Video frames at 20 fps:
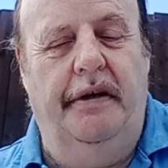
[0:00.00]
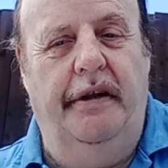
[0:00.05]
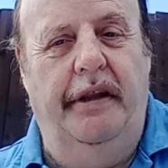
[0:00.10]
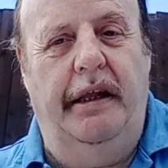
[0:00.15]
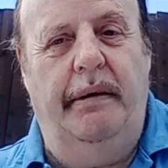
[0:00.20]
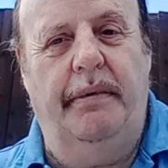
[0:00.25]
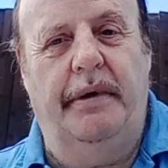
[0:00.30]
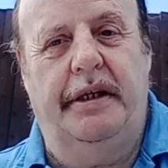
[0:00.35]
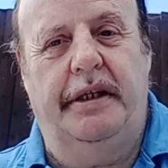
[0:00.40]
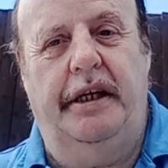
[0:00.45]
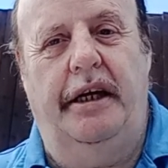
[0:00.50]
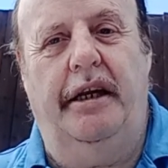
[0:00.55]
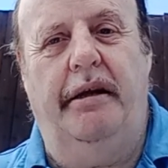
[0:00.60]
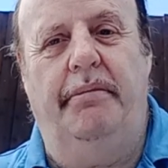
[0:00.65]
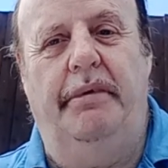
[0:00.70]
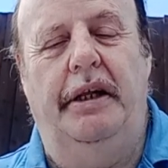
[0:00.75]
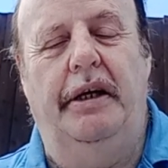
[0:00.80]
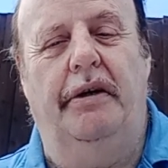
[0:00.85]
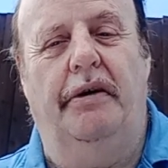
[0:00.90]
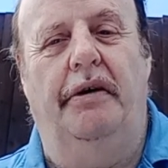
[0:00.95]
They were
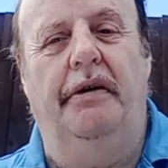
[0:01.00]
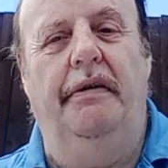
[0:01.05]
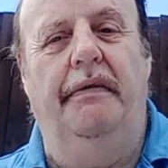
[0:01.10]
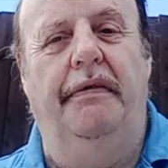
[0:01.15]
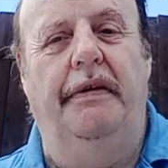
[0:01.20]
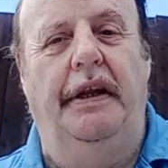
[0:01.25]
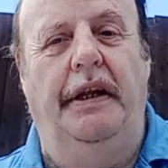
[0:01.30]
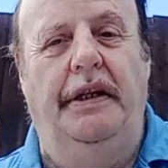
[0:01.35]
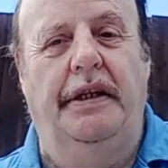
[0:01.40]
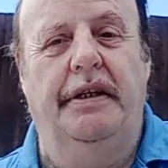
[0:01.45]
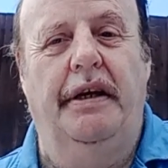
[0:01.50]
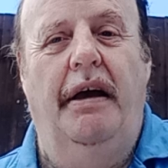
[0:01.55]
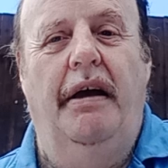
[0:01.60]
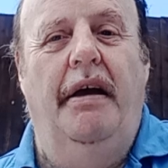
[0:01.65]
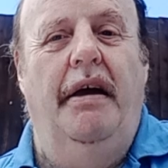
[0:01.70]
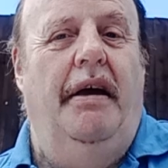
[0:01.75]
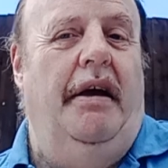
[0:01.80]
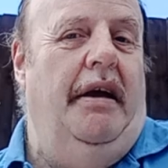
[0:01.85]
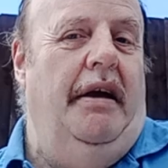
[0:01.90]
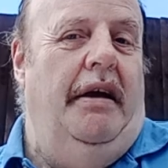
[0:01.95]
terribly confident.
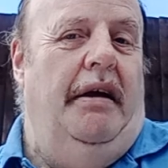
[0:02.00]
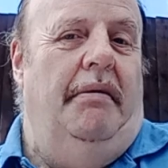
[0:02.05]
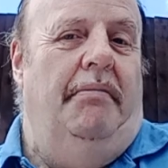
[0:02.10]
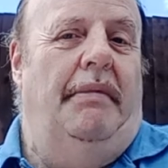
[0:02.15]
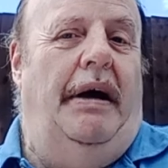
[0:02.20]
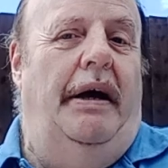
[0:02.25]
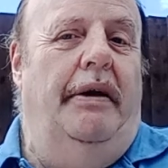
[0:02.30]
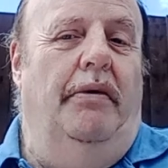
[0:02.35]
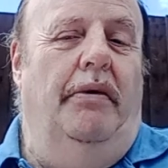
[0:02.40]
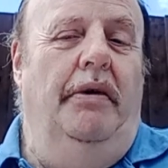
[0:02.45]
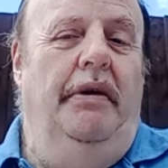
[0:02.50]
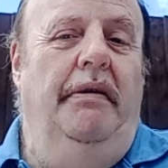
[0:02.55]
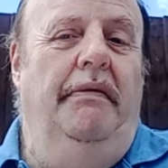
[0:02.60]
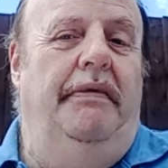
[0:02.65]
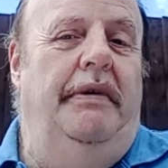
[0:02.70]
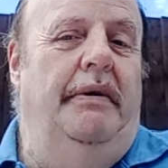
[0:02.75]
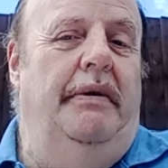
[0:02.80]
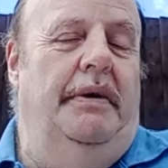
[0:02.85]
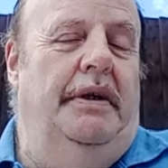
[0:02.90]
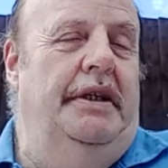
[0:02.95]
My own
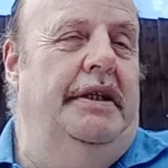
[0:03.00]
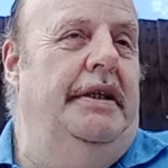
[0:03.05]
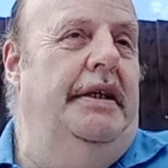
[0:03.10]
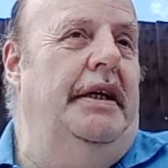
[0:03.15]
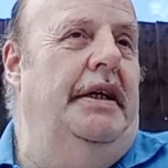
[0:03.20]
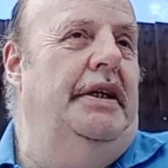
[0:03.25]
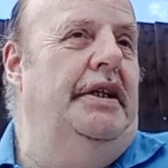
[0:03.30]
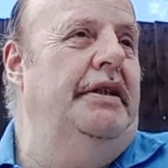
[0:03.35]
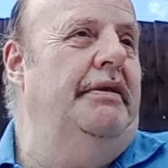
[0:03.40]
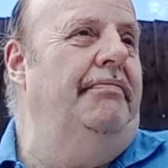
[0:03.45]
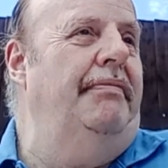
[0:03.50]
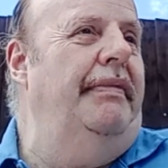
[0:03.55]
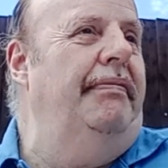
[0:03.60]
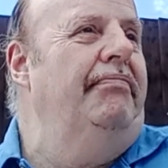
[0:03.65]
view is this.